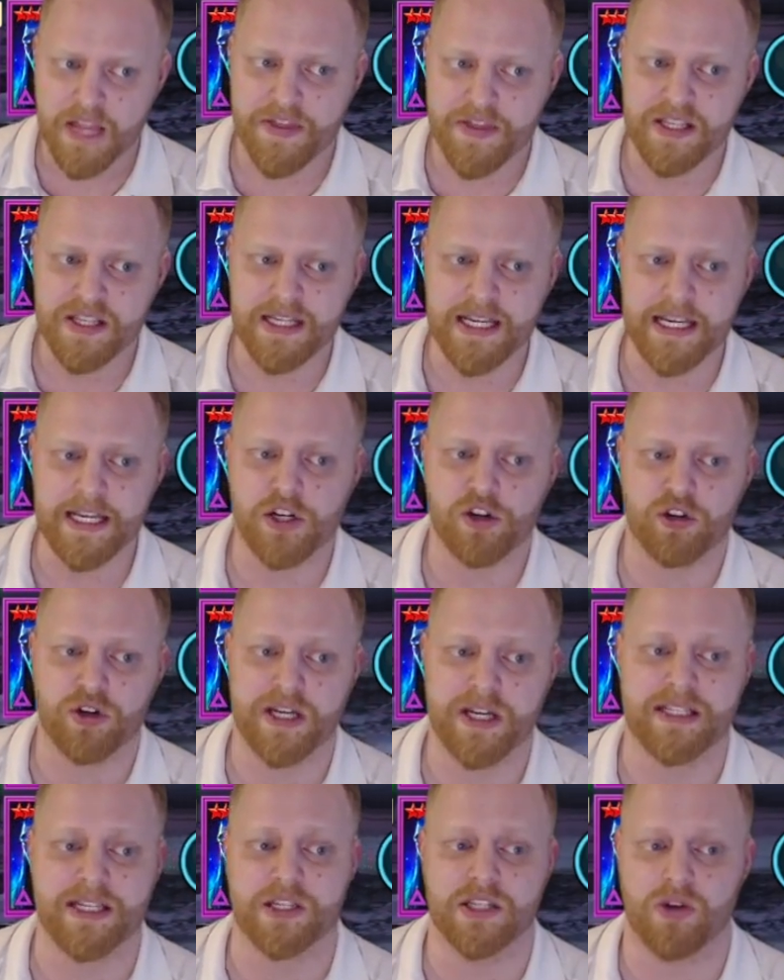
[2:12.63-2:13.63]
this
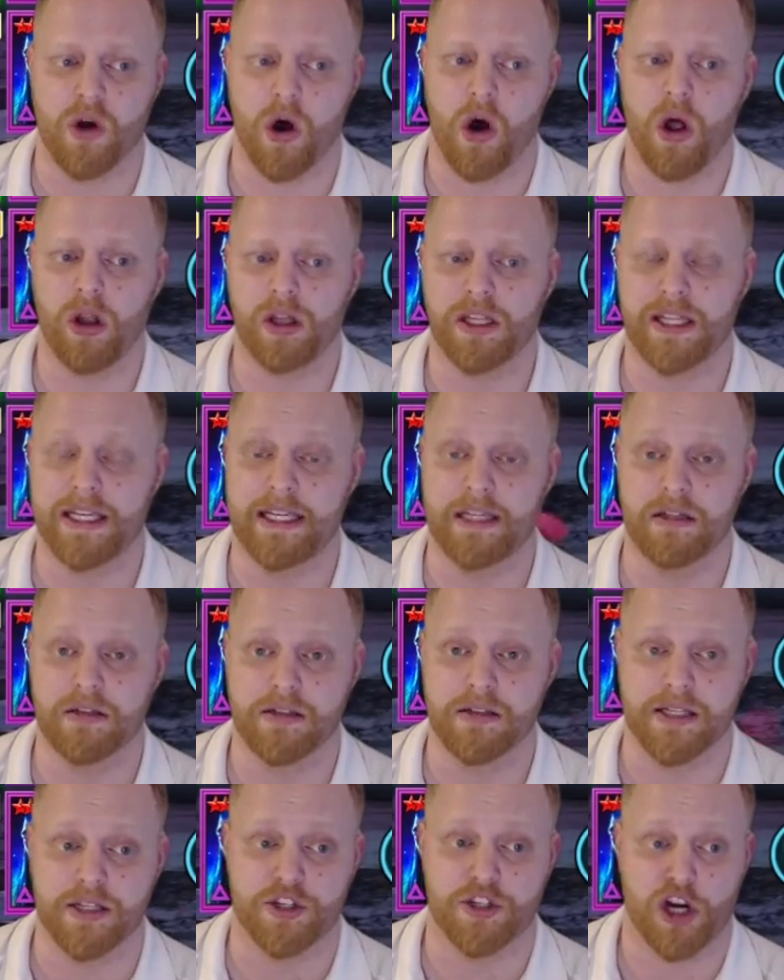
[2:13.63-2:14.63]
increases all
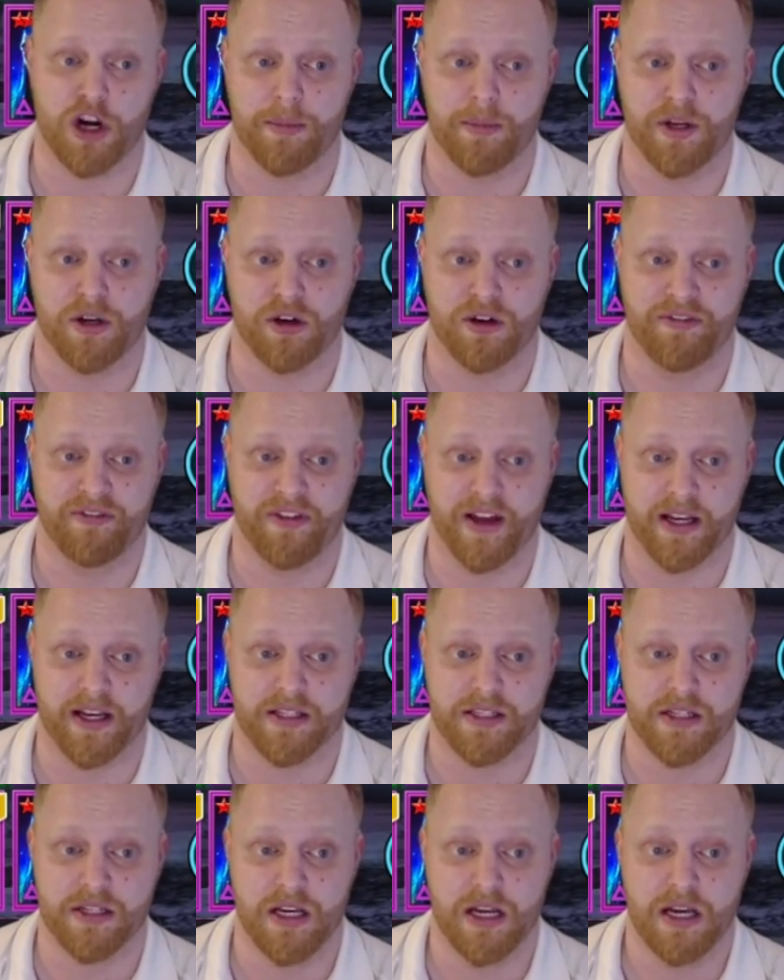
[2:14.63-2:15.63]
heals and turn meter
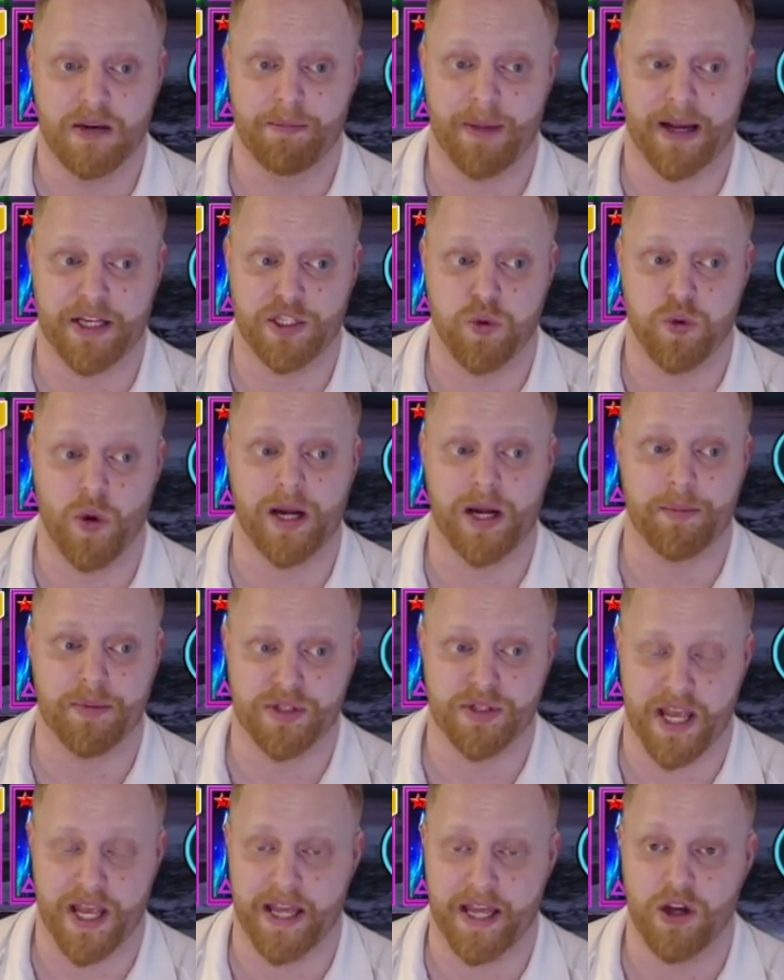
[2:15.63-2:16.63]
effects by
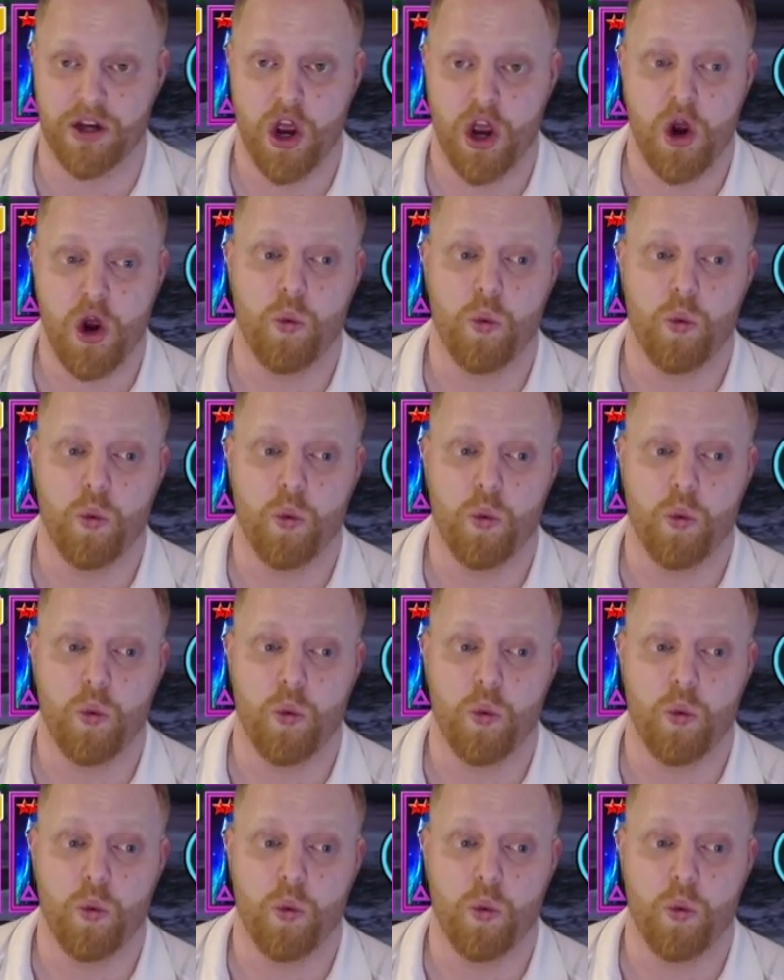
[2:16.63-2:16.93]
20%